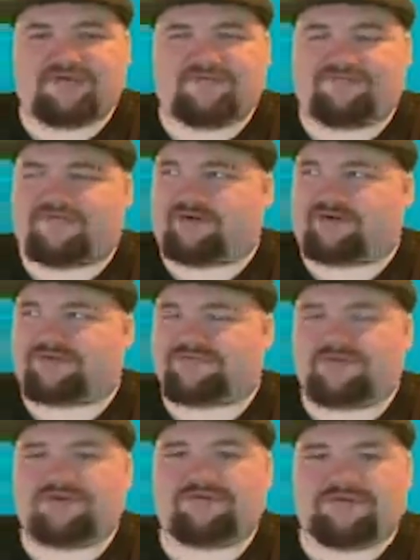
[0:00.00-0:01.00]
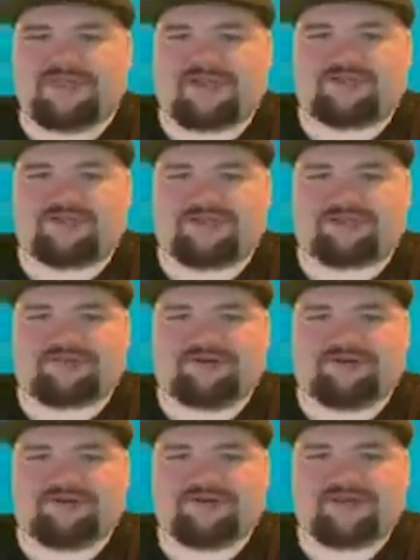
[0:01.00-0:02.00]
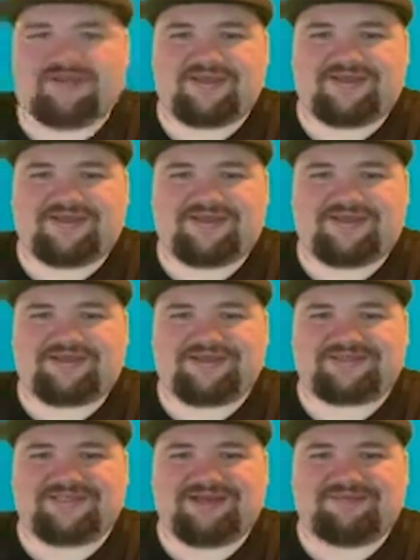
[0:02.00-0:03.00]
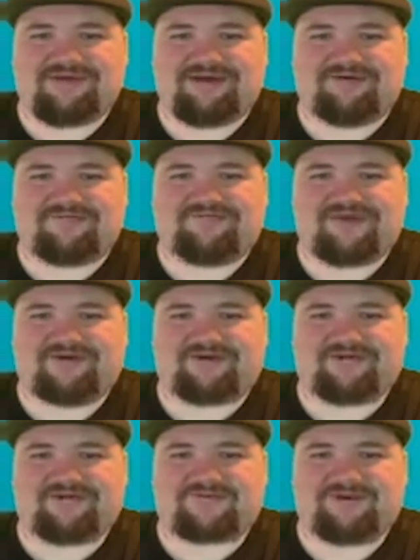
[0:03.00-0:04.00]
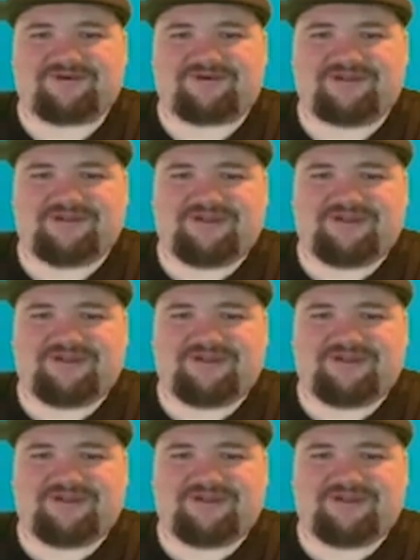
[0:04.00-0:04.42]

Ferris wheel. Yes, that's what it is. The TML Ferris wheel,